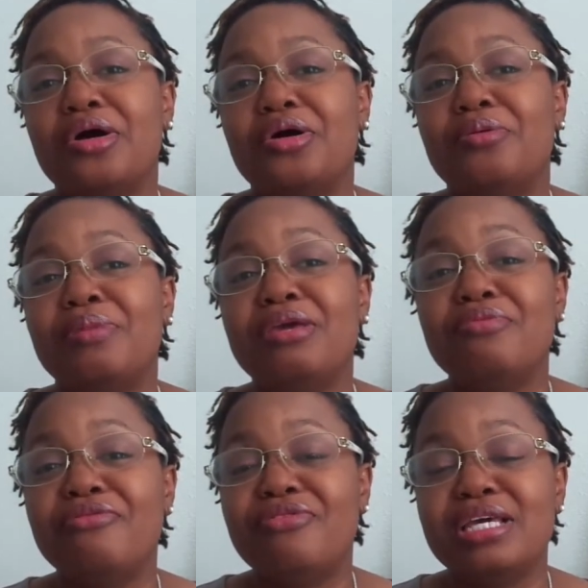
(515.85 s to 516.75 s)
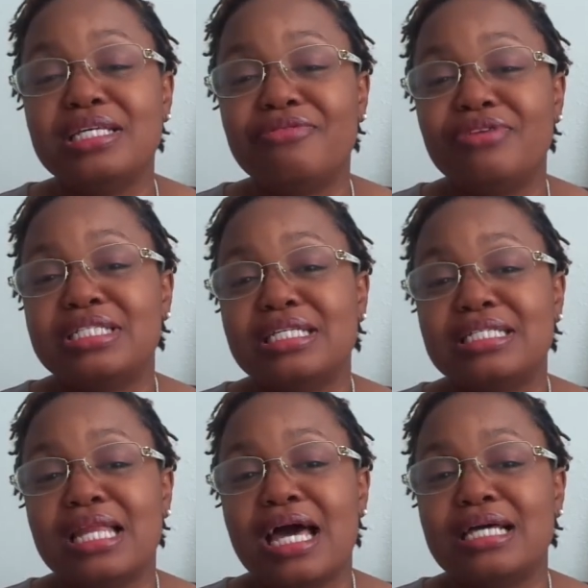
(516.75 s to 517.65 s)
He would visit his
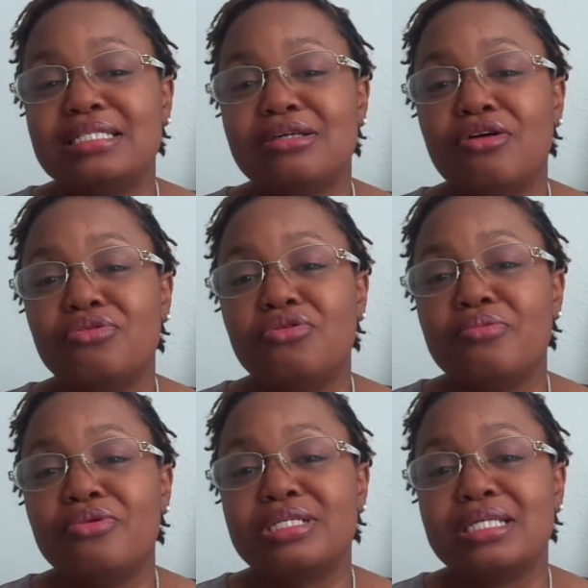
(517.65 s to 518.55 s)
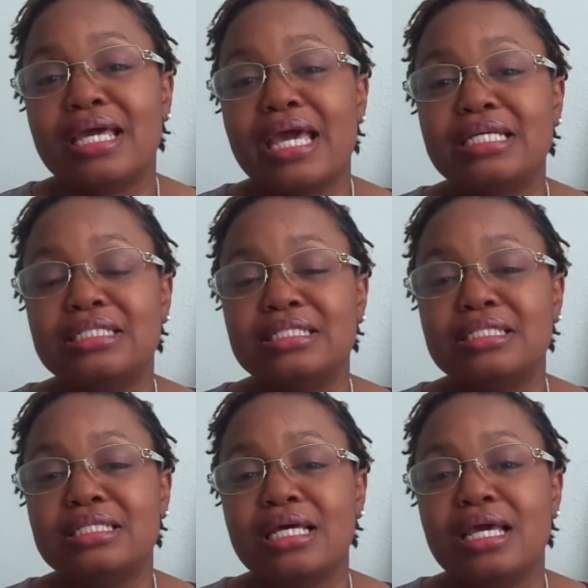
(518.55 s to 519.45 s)
clients on numerous
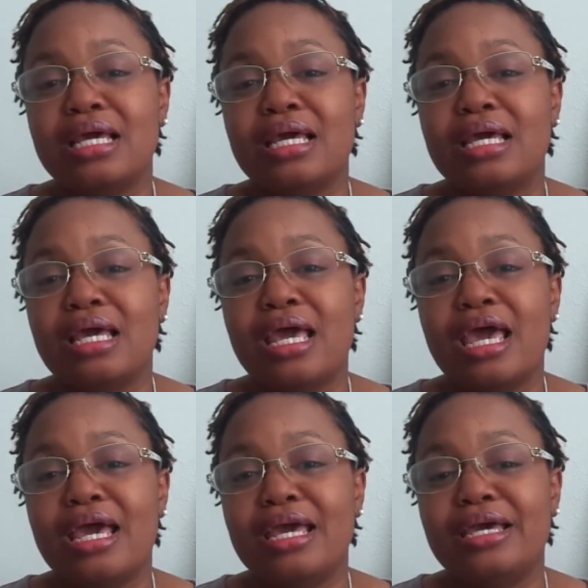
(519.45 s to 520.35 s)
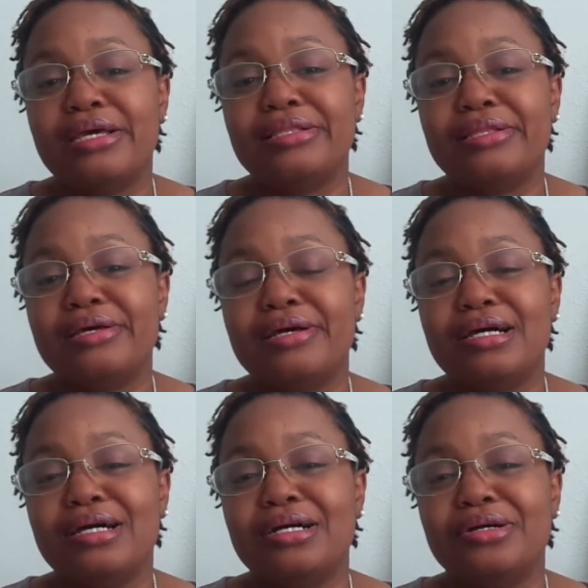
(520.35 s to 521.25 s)
occasions, and
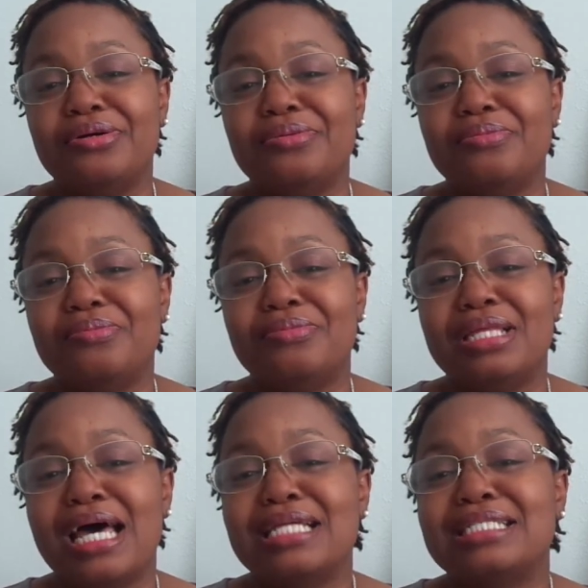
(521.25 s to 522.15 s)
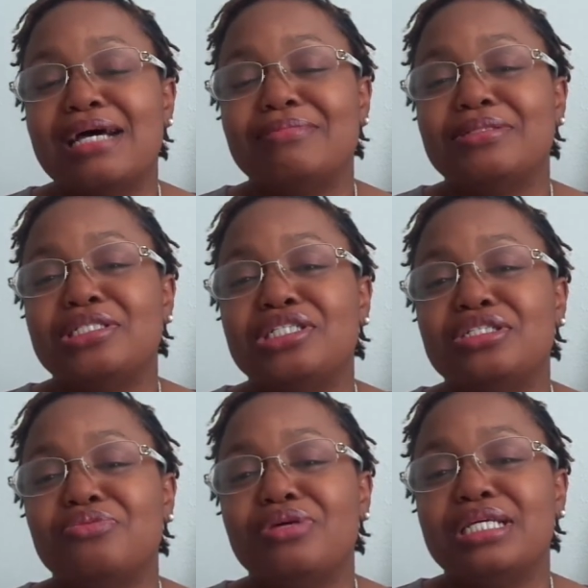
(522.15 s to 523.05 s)
a lot of times it's
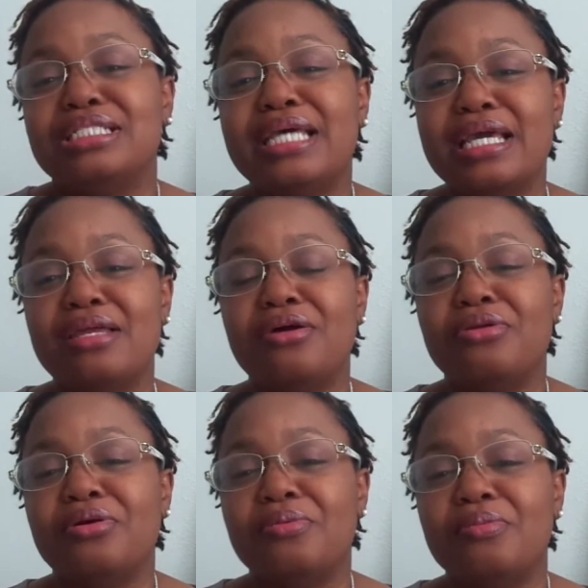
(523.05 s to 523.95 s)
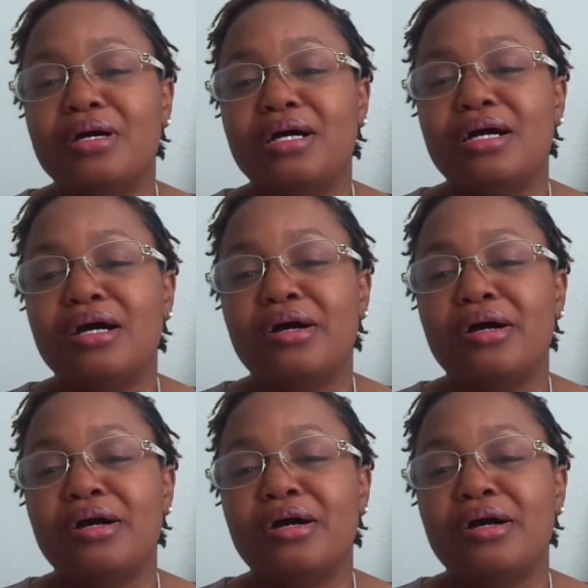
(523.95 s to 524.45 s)
just really checking on them.